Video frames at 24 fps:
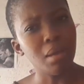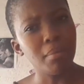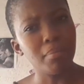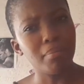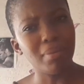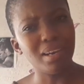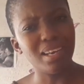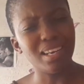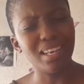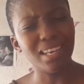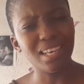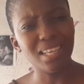
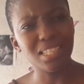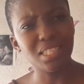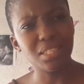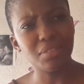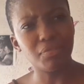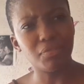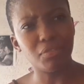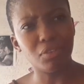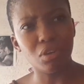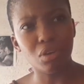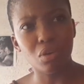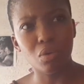my last
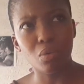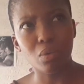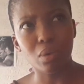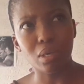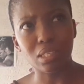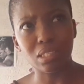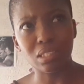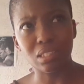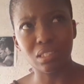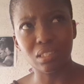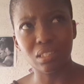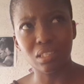vlog
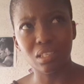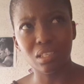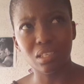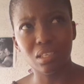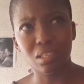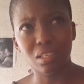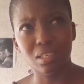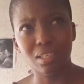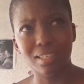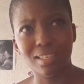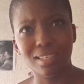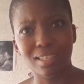
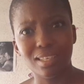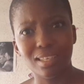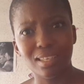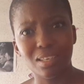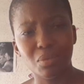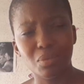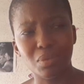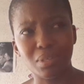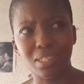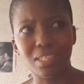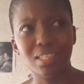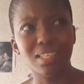
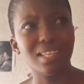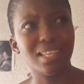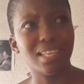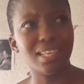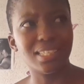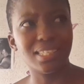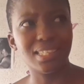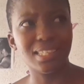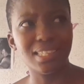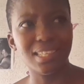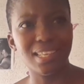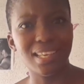was it
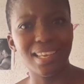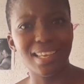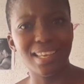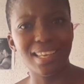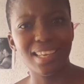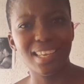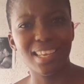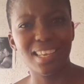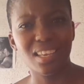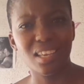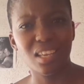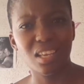last year?
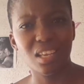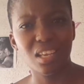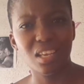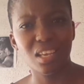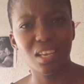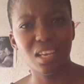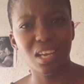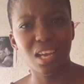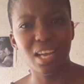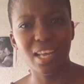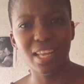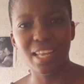
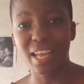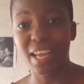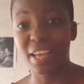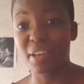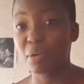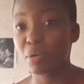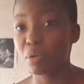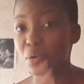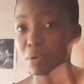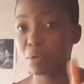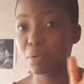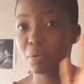I
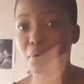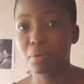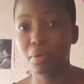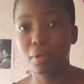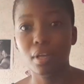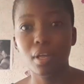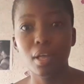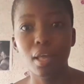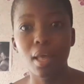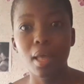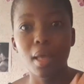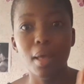don't know.
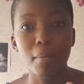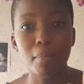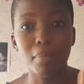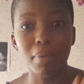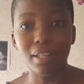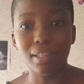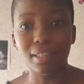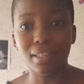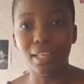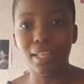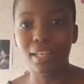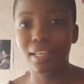
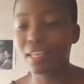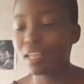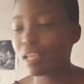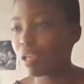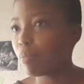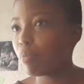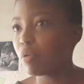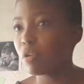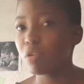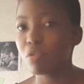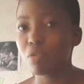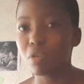But then
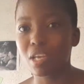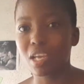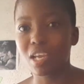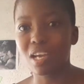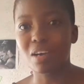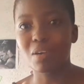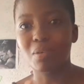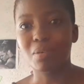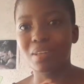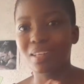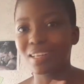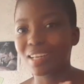happy new
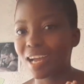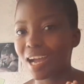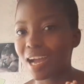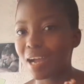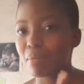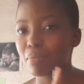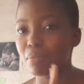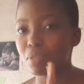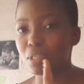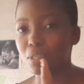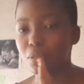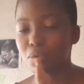year,
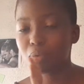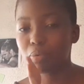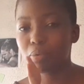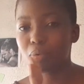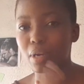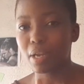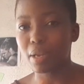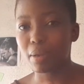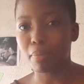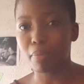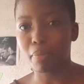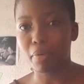welcome to
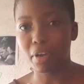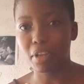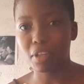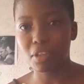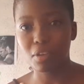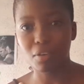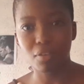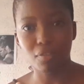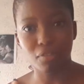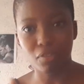a brand new